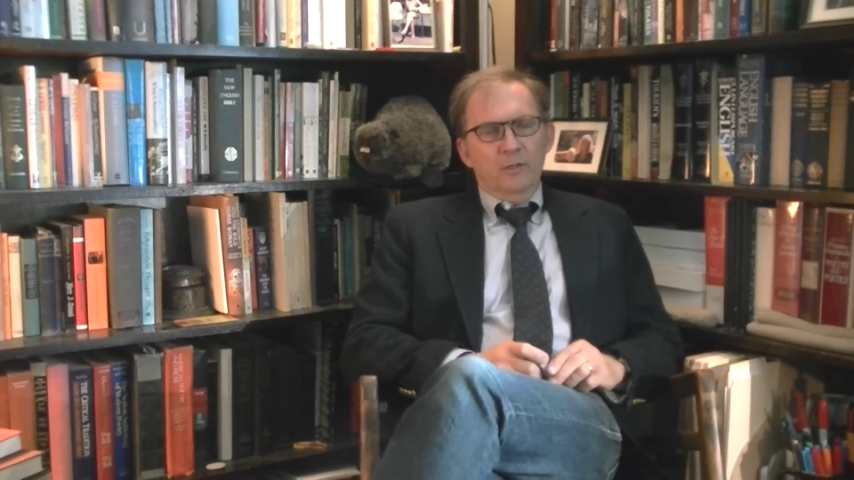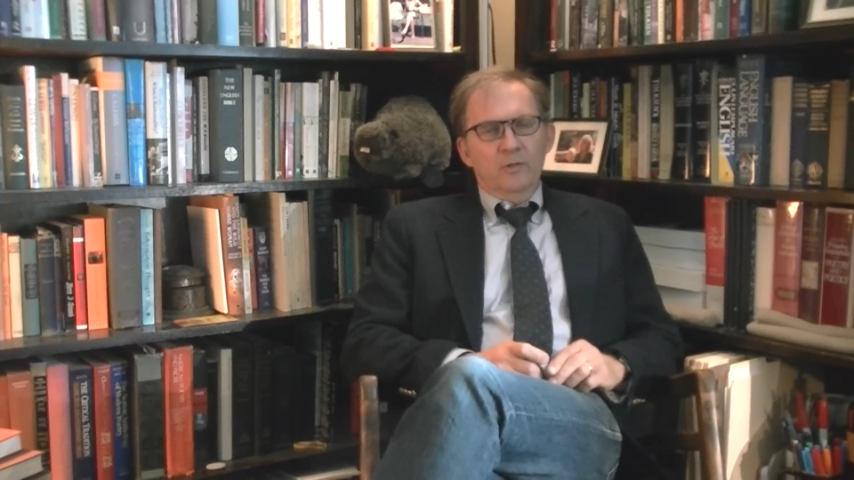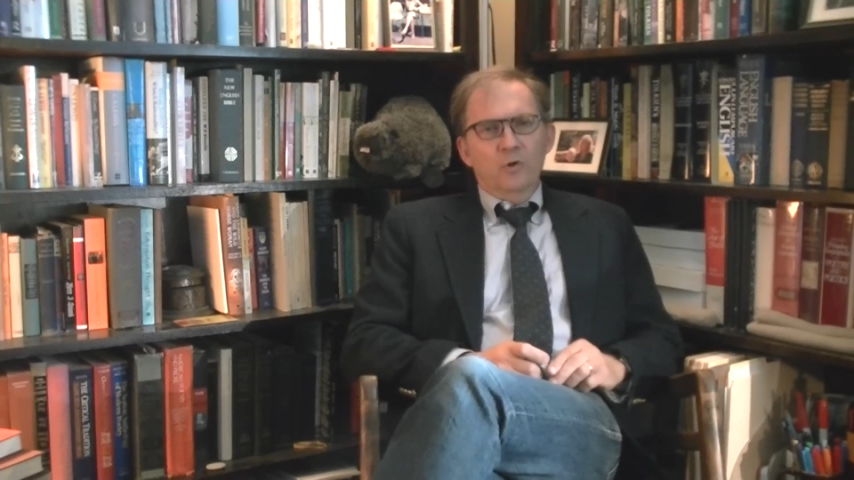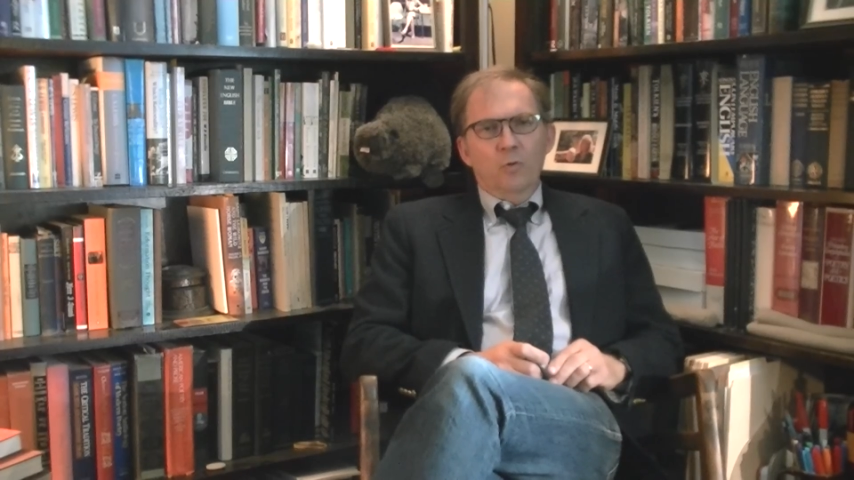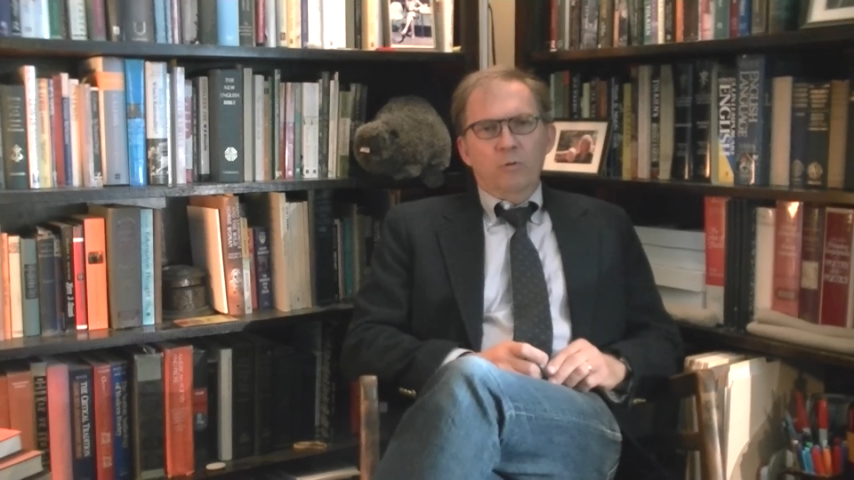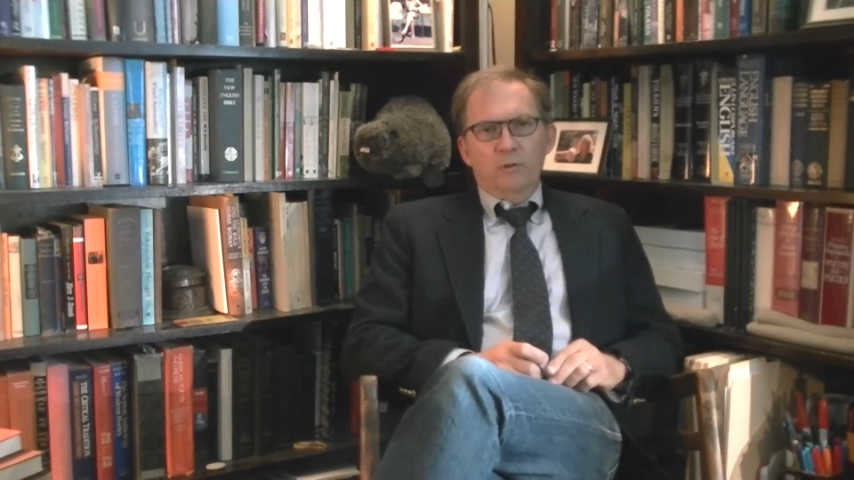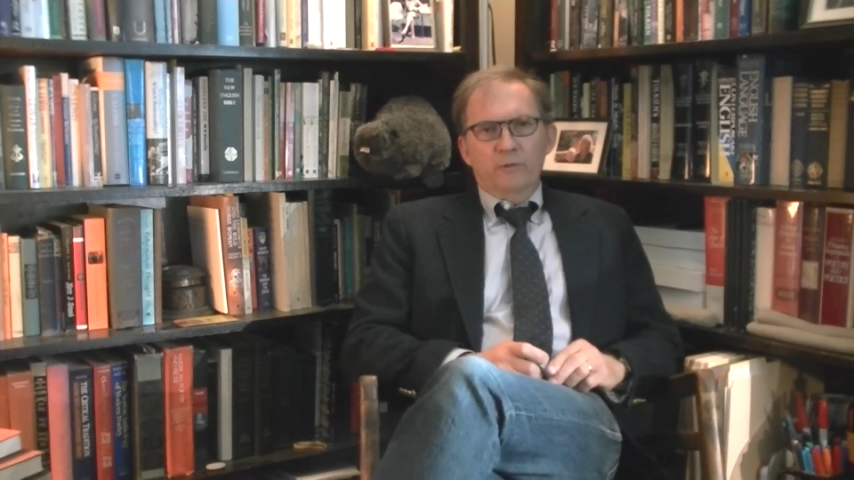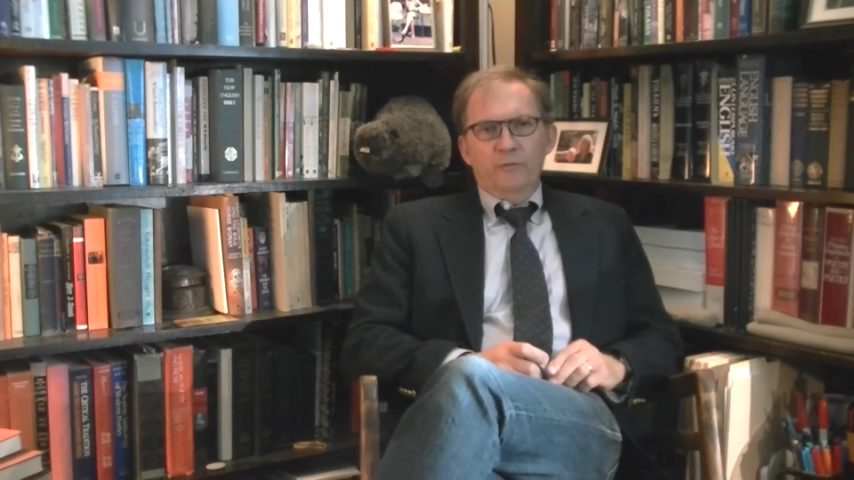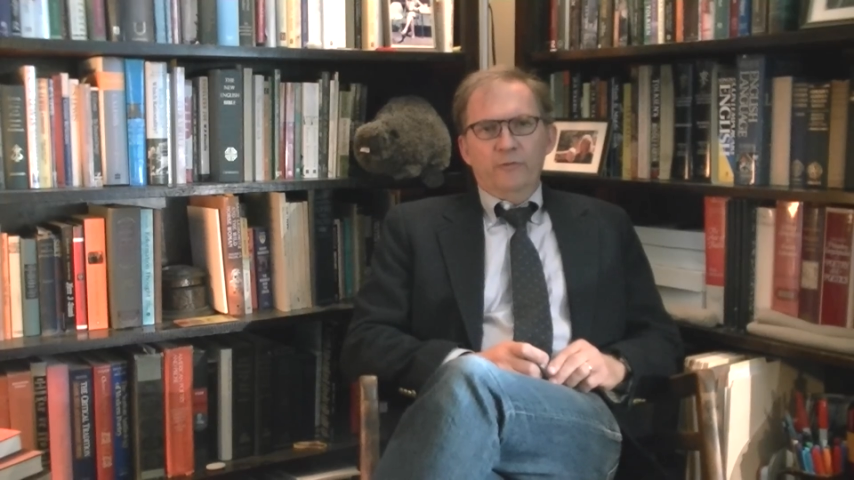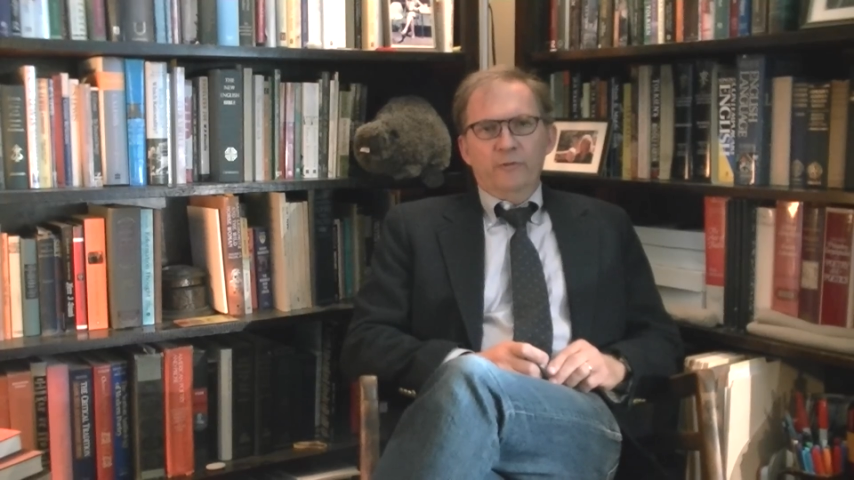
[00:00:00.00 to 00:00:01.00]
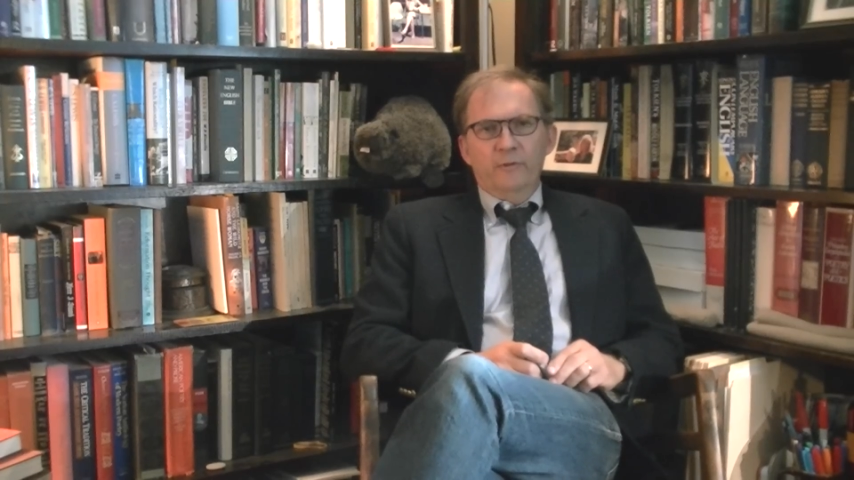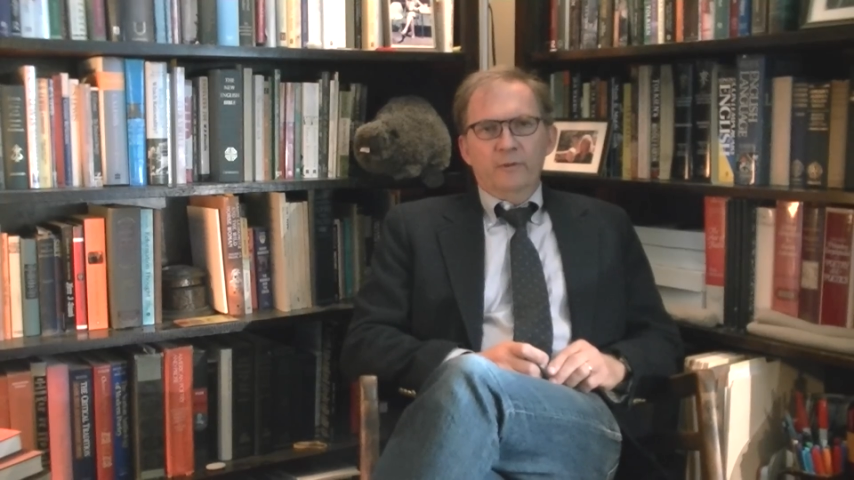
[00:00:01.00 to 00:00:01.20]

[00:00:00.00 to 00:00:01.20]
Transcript: nobles,